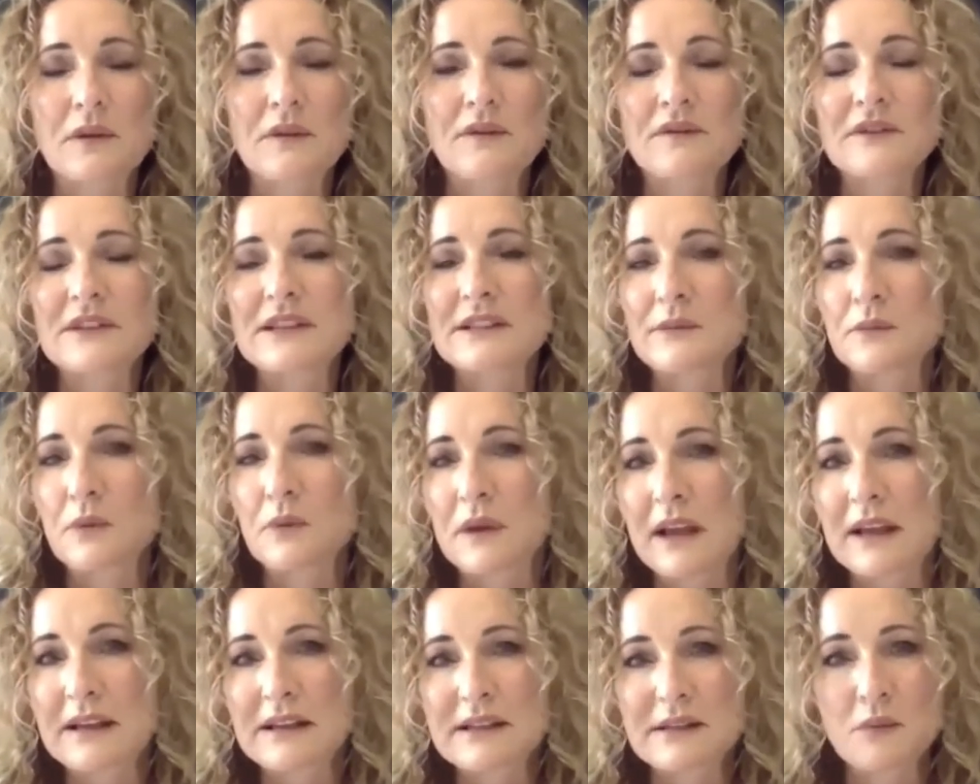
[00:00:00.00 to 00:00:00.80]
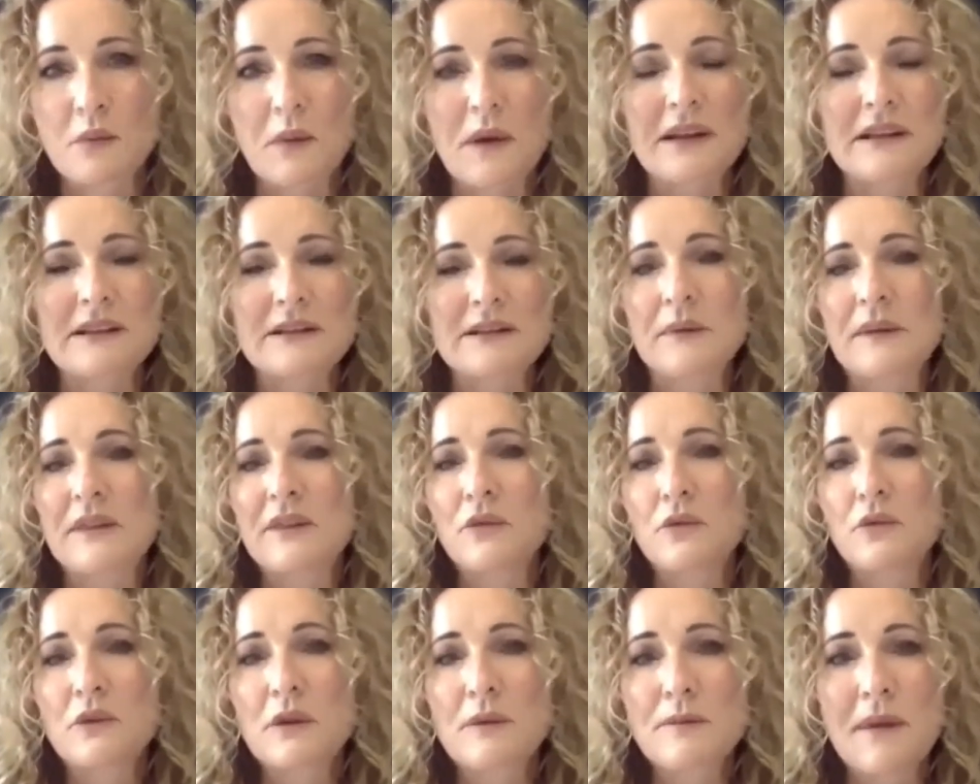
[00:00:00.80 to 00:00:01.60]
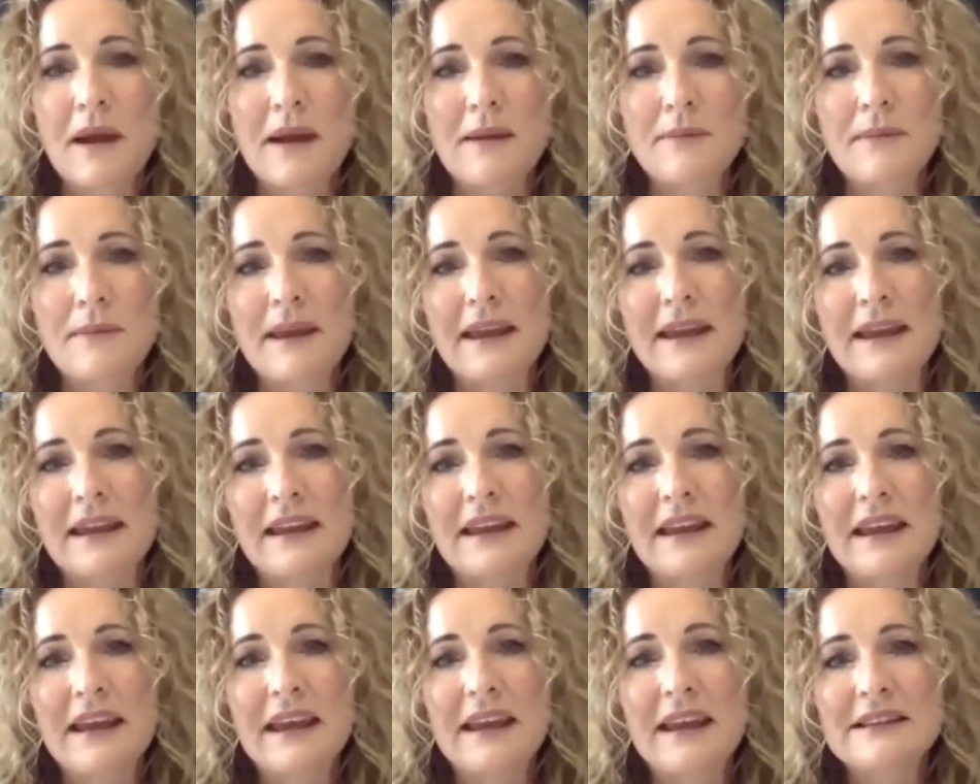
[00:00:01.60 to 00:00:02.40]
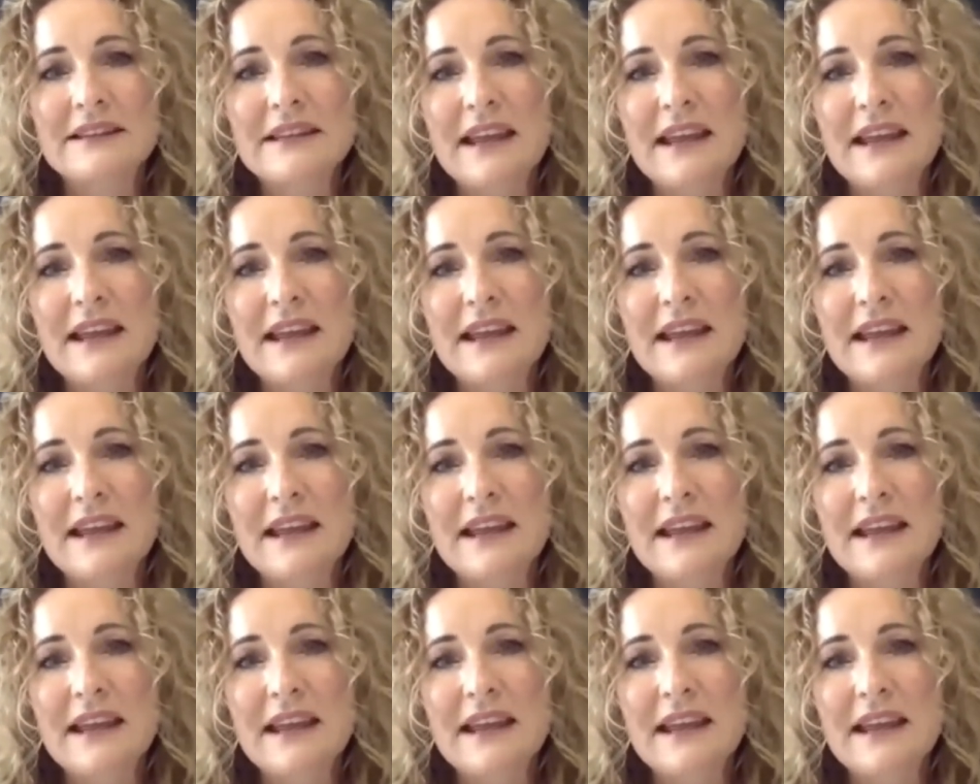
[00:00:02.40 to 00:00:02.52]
or if it doesn't work out as well as we thought it might be,